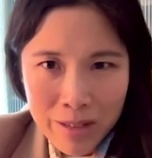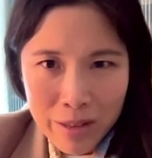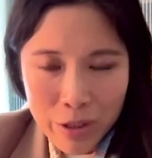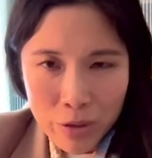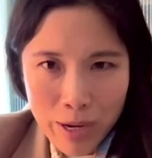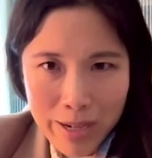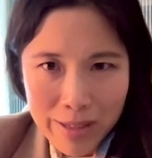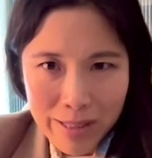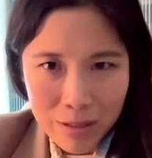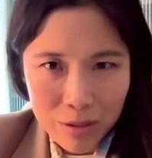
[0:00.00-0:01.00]
the
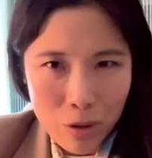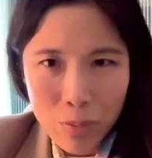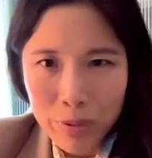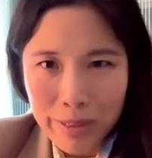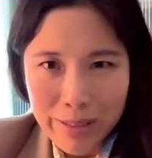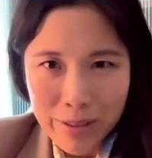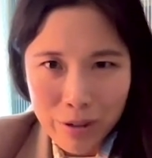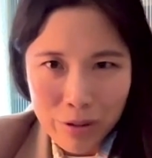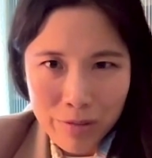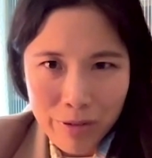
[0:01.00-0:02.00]
US and globally.
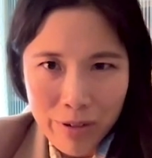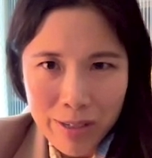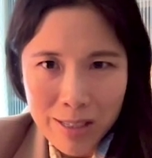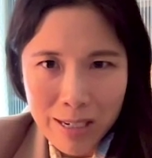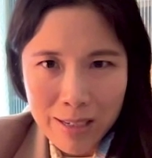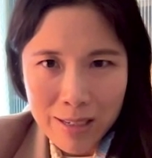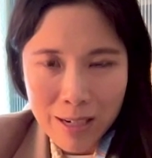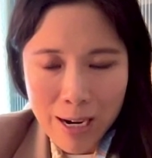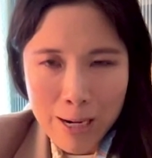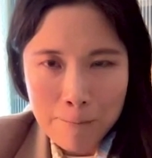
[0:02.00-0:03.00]
So it's a very exciting
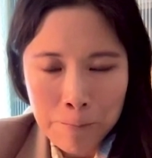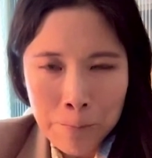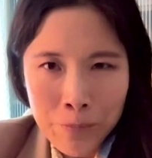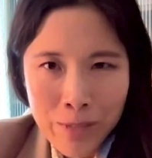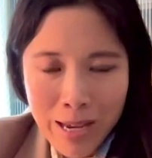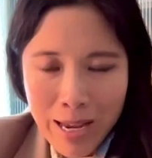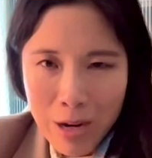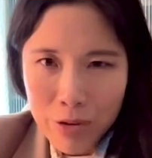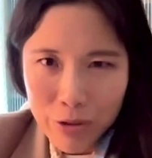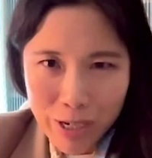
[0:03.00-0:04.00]
time.
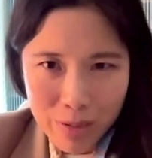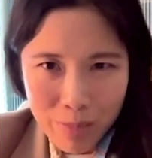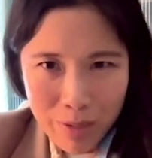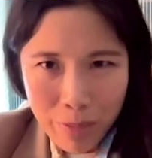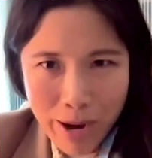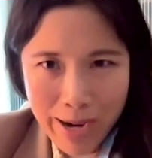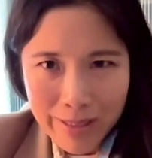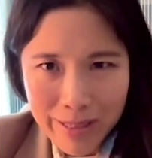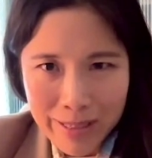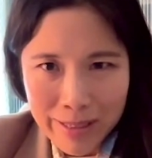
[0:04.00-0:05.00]
How it's changed my
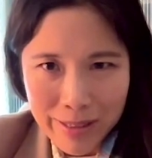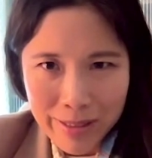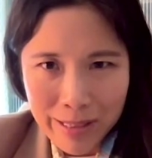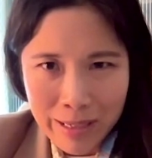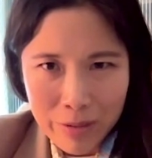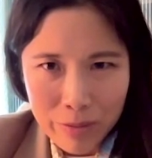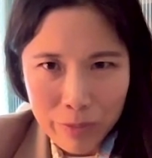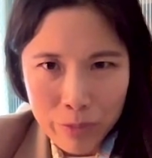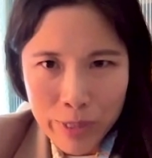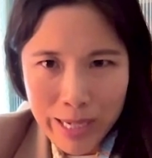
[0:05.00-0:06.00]
practice?
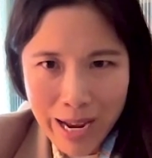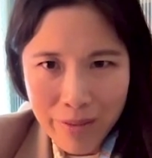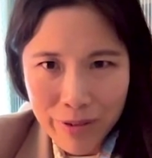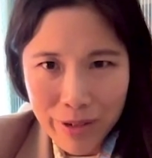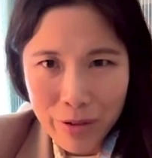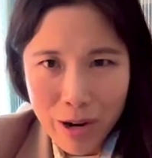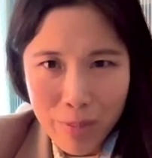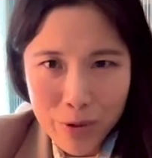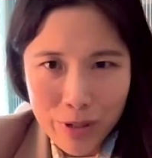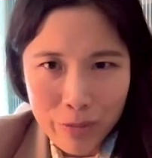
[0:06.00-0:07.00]
We have another
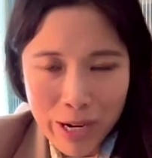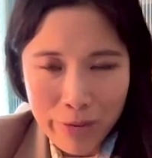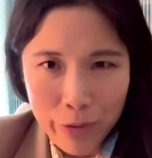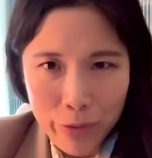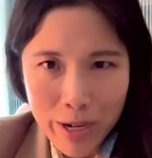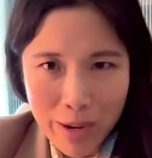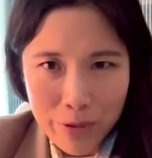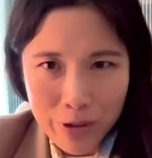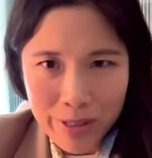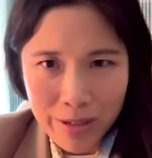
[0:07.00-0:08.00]
option. We have three
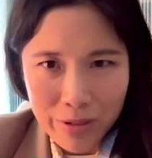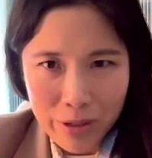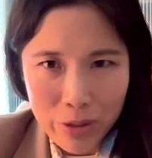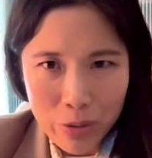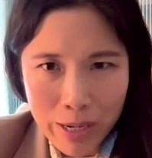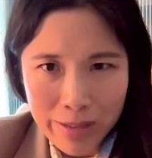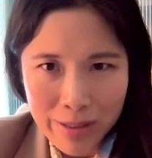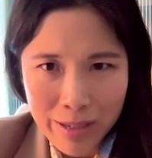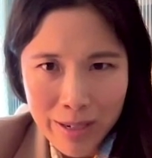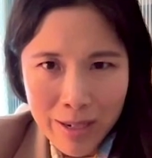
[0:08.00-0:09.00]
options here in the US,